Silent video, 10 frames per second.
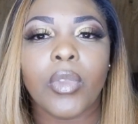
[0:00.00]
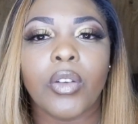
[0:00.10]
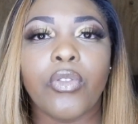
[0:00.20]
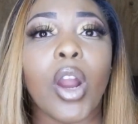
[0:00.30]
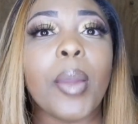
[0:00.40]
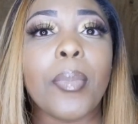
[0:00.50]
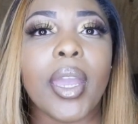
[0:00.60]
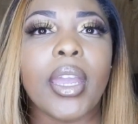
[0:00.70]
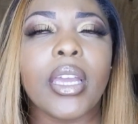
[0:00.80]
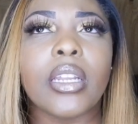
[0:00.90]
for a
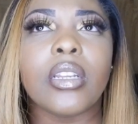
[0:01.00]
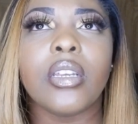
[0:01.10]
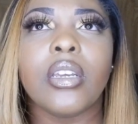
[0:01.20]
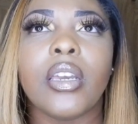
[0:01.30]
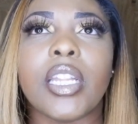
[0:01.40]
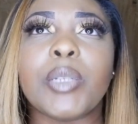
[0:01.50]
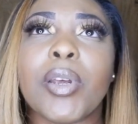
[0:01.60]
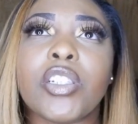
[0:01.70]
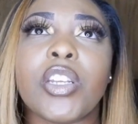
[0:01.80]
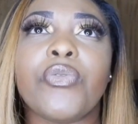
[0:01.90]
man, and
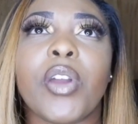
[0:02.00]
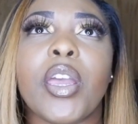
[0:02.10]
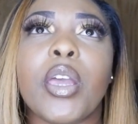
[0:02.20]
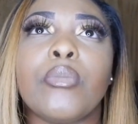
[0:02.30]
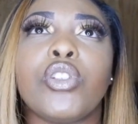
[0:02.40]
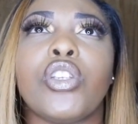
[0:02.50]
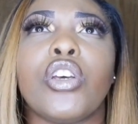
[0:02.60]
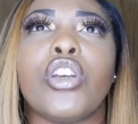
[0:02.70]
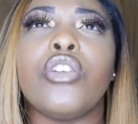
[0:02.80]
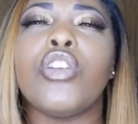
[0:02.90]
especially for him
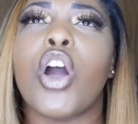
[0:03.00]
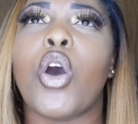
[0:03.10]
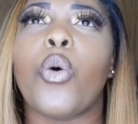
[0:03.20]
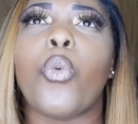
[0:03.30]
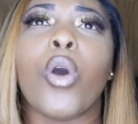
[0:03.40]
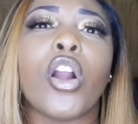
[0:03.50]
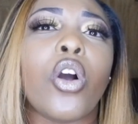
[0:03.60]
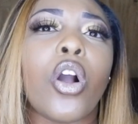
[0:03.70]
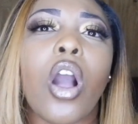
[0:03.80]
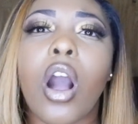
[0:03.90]
to, work
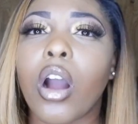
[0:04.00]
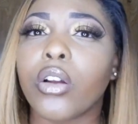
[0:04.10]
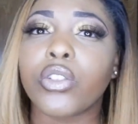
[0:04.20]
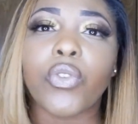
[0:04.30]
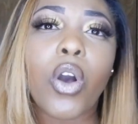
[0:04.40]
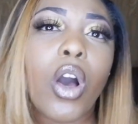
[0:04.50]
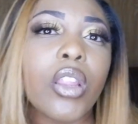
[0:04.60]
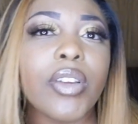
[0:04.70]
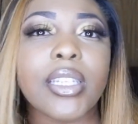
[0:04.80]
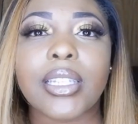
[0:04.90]
on cars for
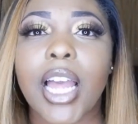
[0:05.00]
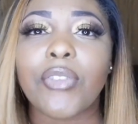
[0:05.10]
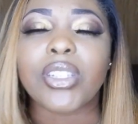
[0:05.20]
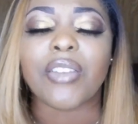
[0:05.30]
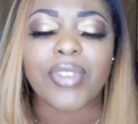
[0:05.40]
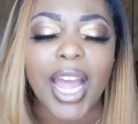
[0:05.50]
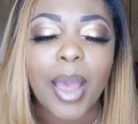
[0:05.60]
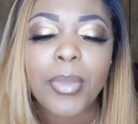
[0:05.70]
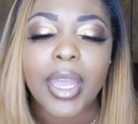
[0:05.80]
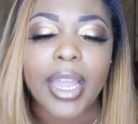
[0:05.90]
all of his life and stuff,
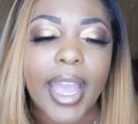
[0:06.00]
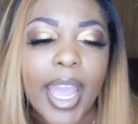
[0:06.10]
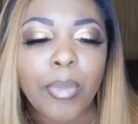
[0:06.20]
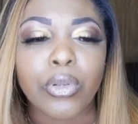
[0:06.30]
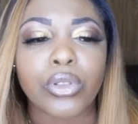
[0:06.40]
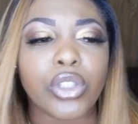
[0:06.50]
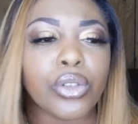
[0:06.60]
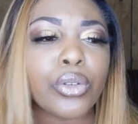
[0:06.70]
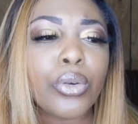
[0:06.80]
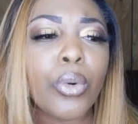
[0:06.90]
not being able
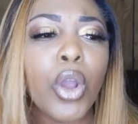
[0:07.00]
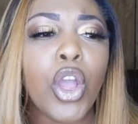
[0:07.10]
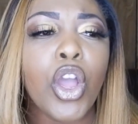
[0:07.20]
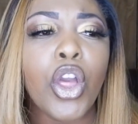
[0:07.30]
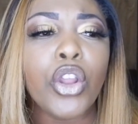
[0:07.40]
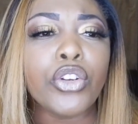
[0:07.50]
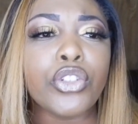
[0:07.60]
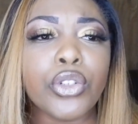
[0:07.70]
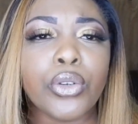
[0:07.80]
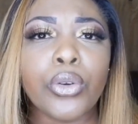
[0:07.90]
to
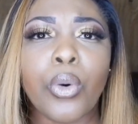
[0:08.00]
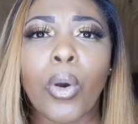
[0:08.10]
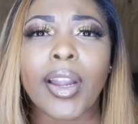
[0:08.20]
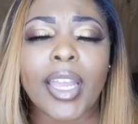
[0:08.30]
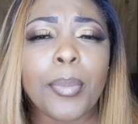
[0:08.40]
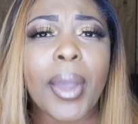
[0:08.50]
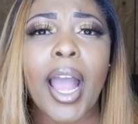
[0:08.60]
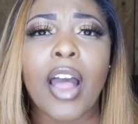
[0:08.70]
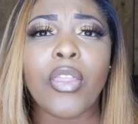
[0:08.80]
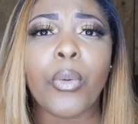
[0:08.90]
do or get
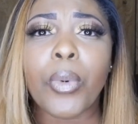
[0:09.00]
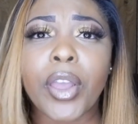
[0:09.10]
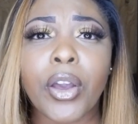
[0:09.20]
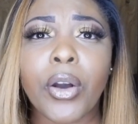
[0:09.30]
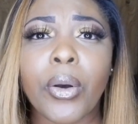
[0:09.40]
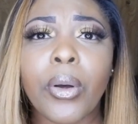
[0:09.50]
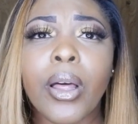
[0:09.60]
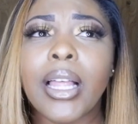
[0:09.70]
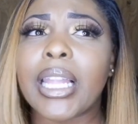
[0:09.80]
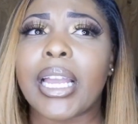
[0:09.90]
behind the wheel
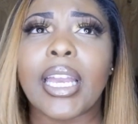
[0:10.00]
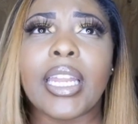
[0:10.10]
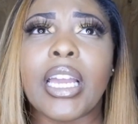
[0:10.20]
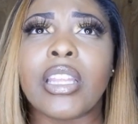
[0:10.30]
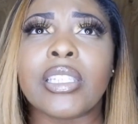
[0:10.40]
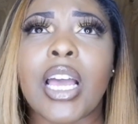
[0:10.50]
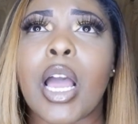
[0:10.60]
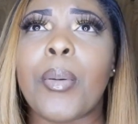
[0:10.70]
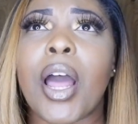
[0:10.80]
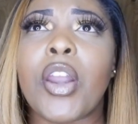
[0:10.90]
like any other
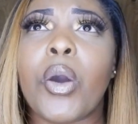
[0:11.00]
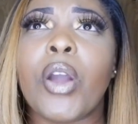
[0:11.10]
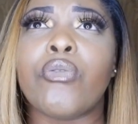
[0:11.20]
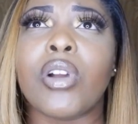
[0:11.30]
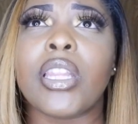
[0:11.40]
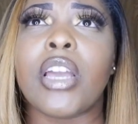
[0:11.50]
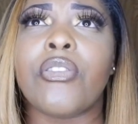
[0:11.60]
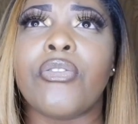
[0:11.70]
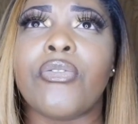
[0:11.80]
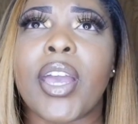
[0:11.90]
time. I know it really
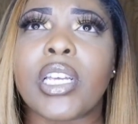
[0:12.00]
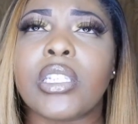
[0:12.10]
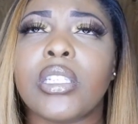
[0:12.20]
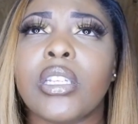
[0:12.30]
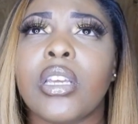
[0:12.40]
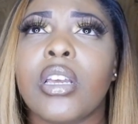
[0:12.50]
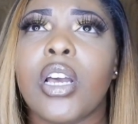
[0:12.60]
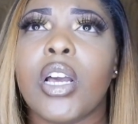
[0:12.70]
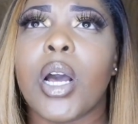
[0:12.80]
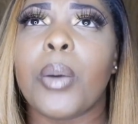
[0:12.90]
affects
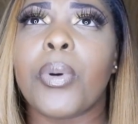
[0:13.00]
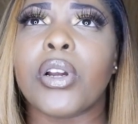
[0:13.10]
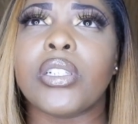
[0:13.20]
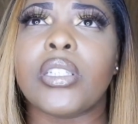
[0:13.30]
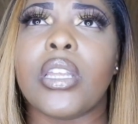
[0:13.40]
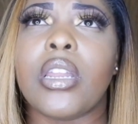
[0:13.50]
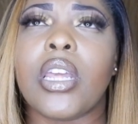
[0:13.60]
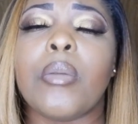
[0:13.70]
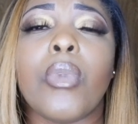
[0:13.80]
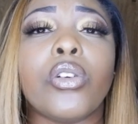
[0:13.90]
a person
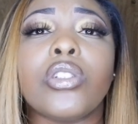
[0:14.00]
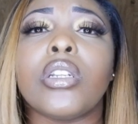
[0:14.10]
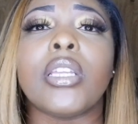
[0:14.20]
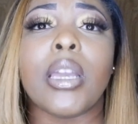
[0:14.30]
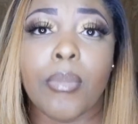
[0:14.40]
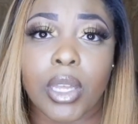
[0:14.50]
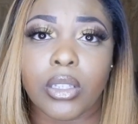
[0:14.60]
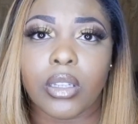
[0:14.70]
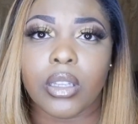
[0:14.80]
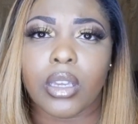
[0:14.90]
emotionally and
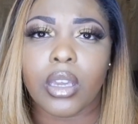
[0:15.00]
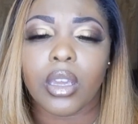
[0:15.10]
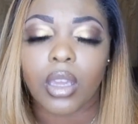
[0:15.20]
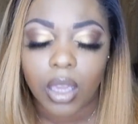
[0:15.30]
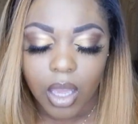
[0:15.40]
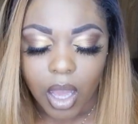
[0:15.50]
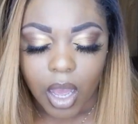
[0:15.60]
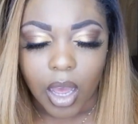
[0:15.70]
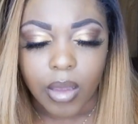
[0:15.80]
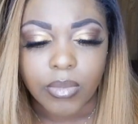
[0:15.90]
mentally.
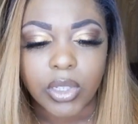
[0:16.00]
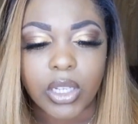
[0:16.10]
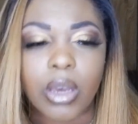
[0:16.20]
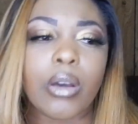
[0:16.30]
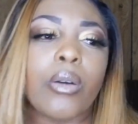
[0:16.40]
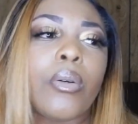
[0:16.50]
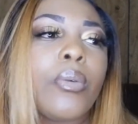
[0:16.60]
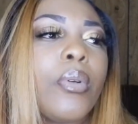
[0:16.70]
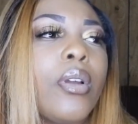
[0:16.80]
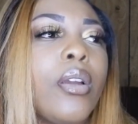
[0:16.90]
So
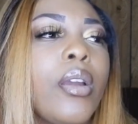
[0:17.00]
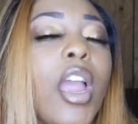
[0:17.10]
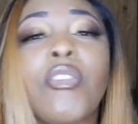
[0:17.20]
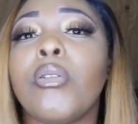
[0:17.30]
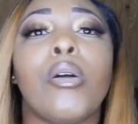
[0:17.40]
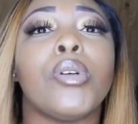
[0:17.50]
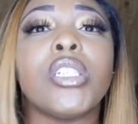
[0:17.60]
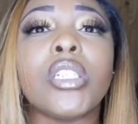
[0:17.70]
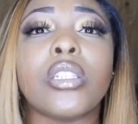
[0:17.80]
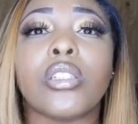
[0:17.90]
everyone
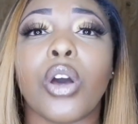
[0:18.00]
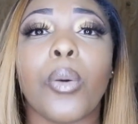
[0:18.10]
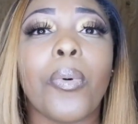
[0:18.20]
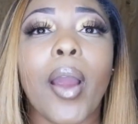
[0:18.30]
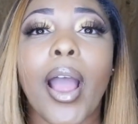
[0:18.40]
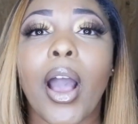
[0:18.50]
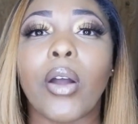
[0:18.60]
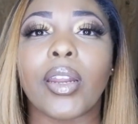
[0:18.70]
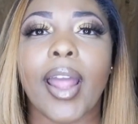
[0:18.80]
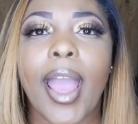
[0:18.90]
was just so
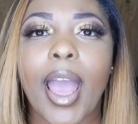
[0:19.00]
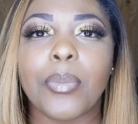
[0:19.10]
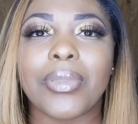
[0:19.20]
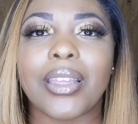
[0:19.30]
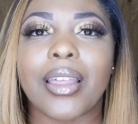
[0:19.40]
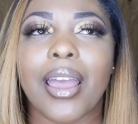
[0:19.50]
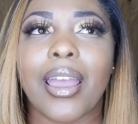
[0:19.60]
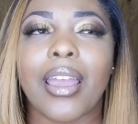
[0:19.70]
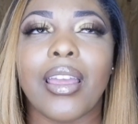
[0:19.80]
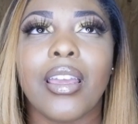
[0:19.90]
proud and happy
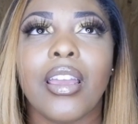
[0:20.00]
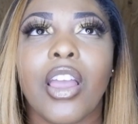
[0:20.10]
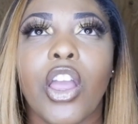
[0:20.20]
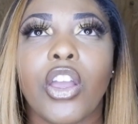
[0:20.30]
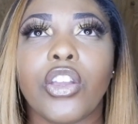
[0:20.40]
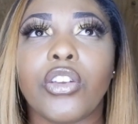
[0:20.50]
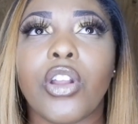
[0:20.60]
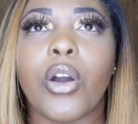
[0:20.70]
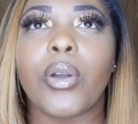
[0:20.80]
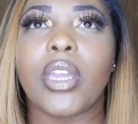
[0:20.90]
that,
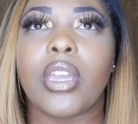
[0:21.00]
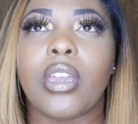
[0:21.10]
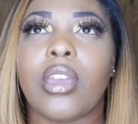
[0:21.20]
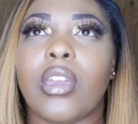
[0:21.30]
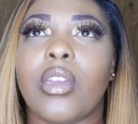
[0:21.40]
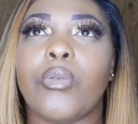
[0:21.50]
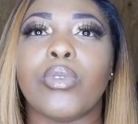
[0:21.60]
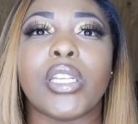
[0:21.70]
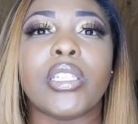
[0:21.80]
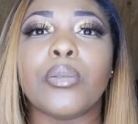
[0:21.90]
he
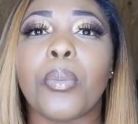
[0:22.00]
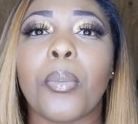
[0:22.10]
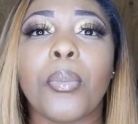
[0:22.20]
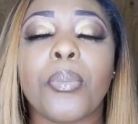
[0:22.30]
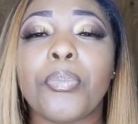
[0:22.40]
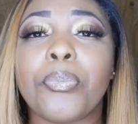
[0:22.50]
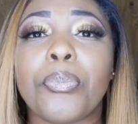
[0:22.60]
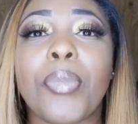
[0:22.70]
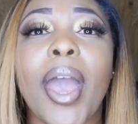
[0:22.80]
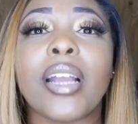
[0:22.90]
was
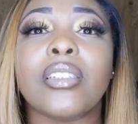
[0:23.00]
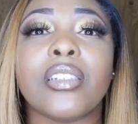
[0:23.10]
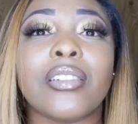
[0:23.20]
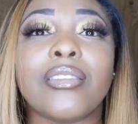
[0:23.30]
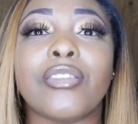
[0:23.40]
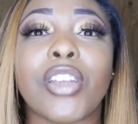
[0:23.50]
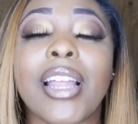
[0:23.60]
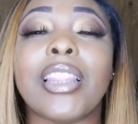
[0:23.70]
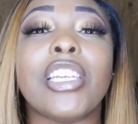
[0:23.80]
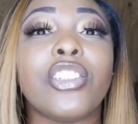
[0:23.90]
back to
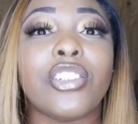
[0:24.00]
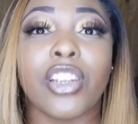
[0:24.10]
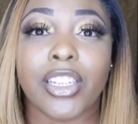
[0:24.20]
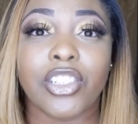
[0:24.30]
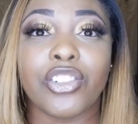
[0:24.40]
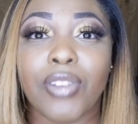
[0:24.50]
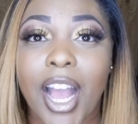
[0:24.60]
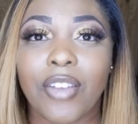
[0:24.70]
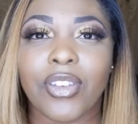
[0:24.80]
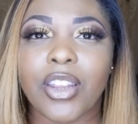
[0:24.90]
at least just
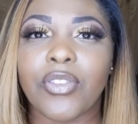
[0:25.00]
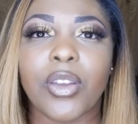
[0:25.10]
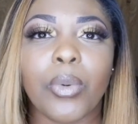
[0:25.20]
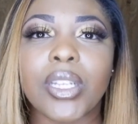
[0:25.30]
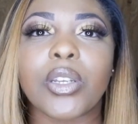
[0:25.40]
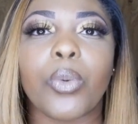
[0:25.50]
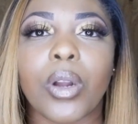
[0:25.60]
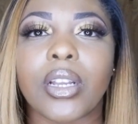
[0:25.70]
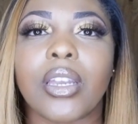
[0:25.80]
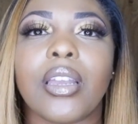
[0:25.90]
driving. If it wasn't
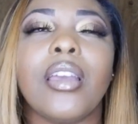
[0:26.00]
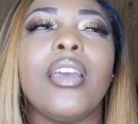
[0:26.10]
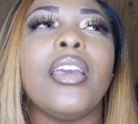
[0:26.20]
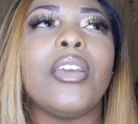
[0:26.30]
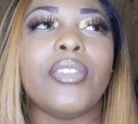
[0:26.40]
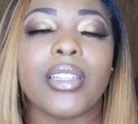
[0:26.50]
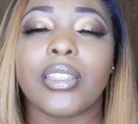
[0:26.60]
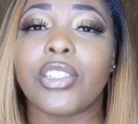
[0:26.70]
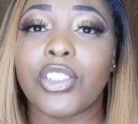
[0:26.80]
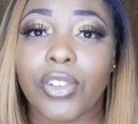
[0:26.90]
working, he was at
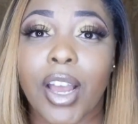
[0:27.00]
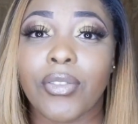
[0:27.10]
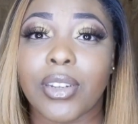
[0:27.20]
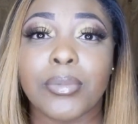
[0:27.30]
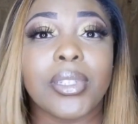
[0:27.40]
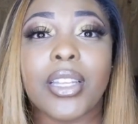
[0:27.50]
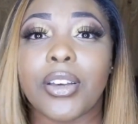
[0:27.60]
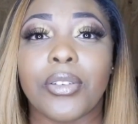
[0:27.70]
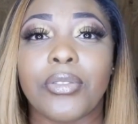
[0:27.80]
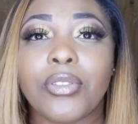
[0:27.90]
least driving
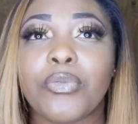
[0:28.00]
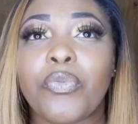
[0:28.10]
himself.